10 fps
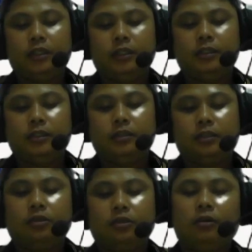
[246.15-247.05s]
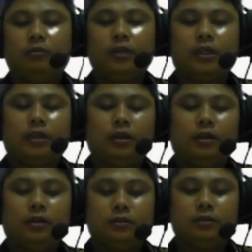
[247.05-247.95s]
Is the correct
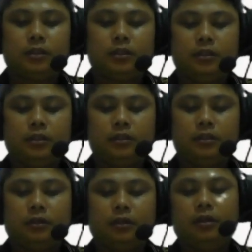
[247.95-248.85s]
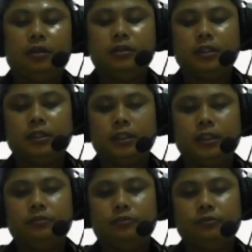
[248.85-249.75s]
order or order
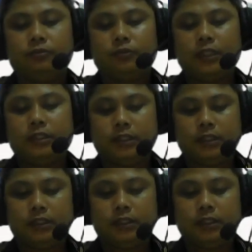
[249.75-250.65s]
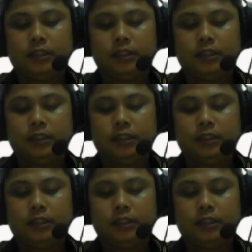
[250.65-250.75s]
in writing